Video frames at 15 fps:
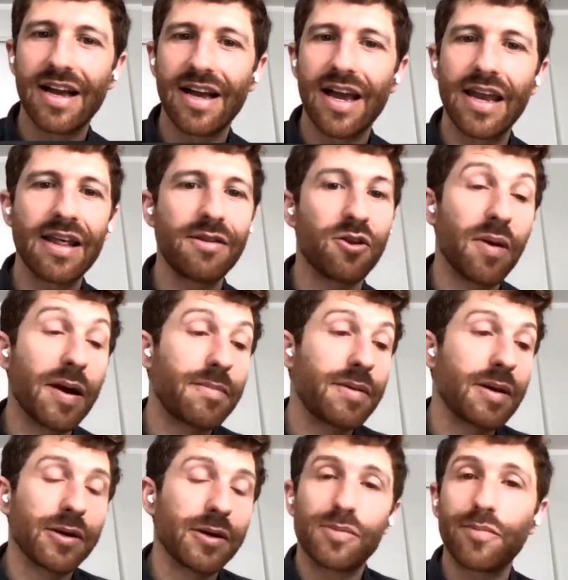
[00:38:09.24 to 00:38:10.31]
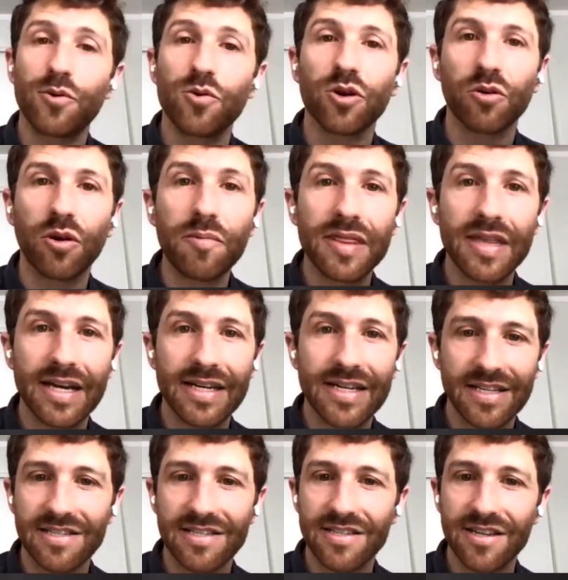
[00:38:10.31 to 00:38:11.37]
And then there might be a bunch of people who agree with that
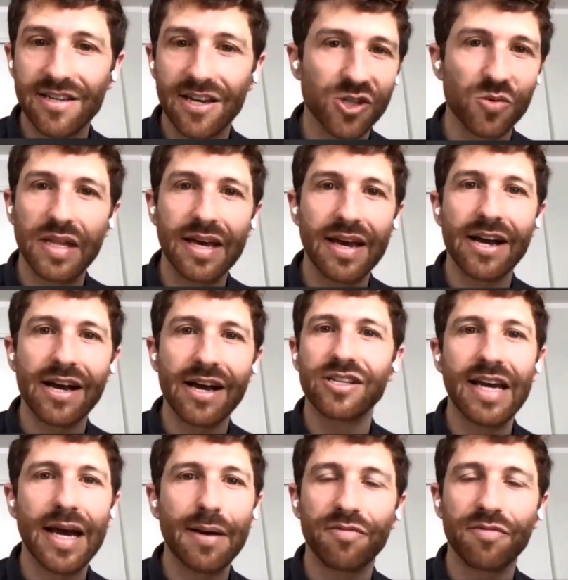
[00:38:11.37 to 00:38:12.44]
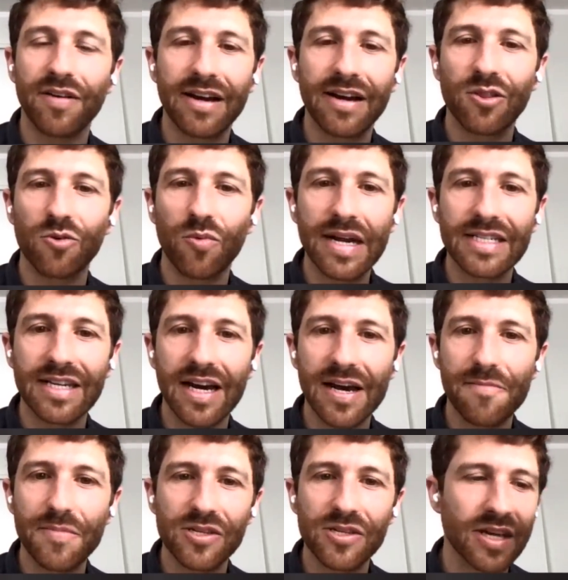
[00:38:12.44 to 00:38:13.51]
Texas secessionist when they actually amplify it at the right
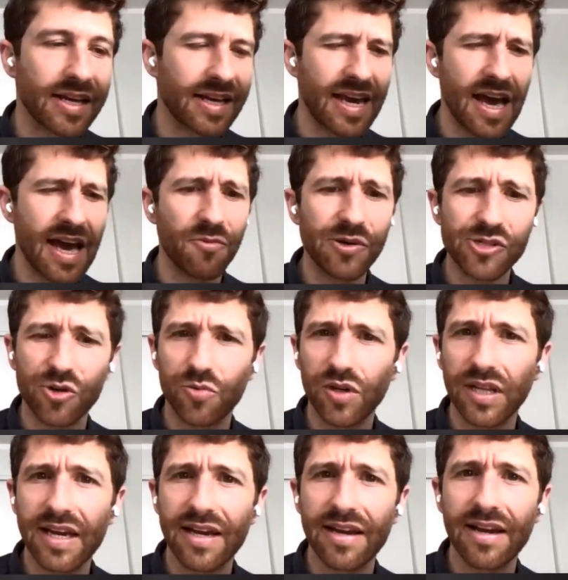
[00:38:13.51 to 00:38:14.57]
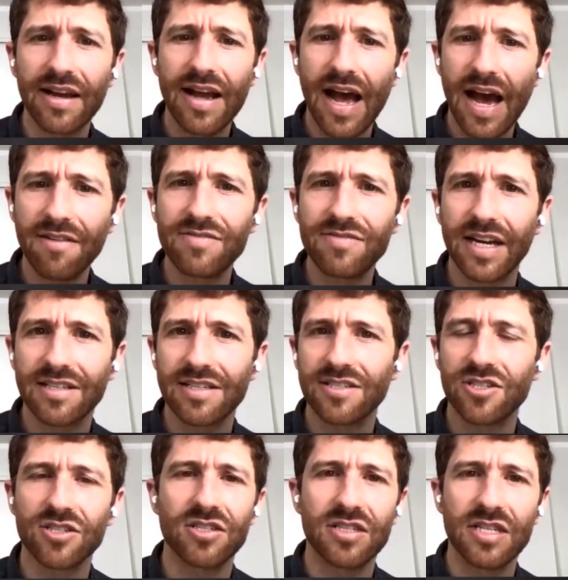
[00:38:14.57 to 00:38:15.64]
time. You say, like, yeah, we should really have Texas
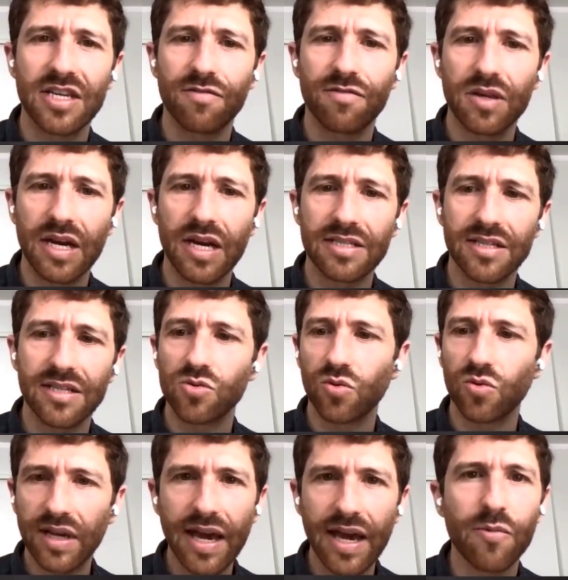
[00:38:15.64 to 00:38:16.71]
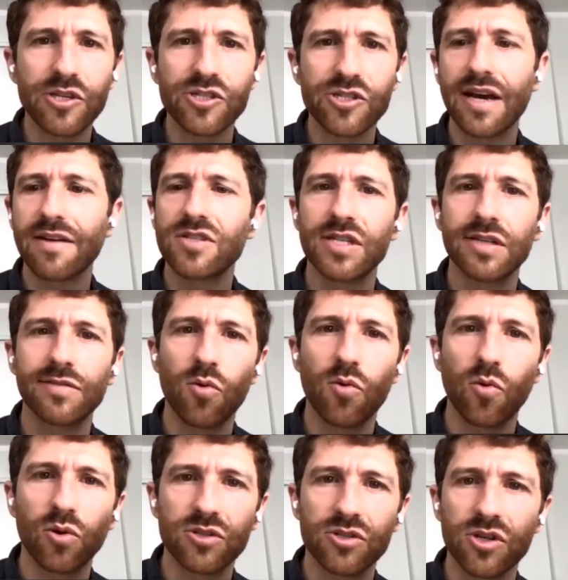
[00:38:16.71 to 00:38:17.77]
just secede from the United States. Or, yeah, we should have Civil
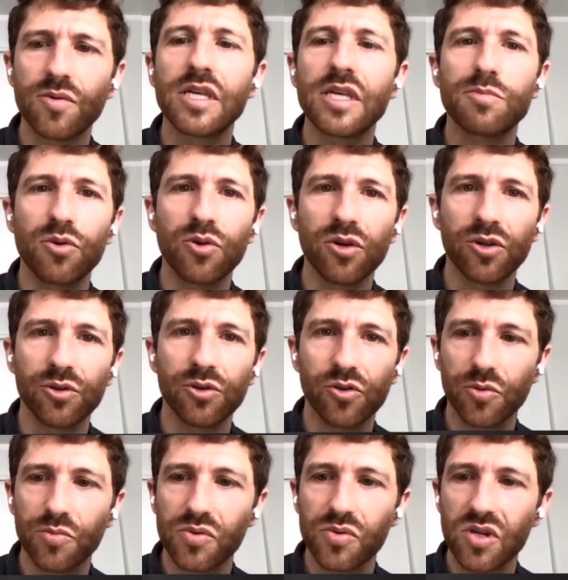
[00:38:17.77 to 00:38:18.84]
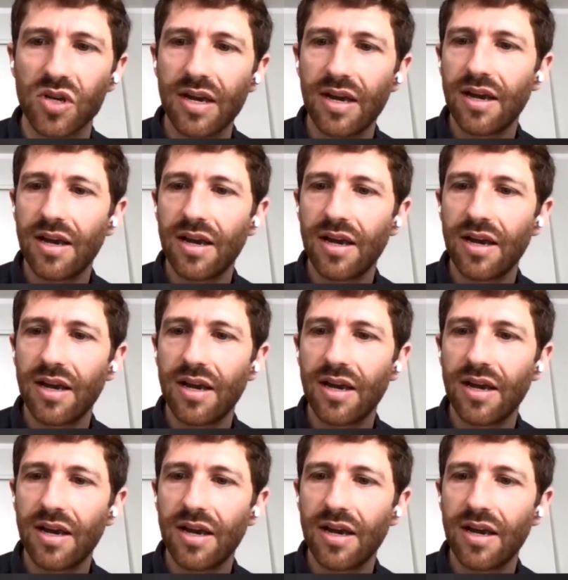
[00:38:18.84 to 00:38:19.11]
War II in these boogaloo groups.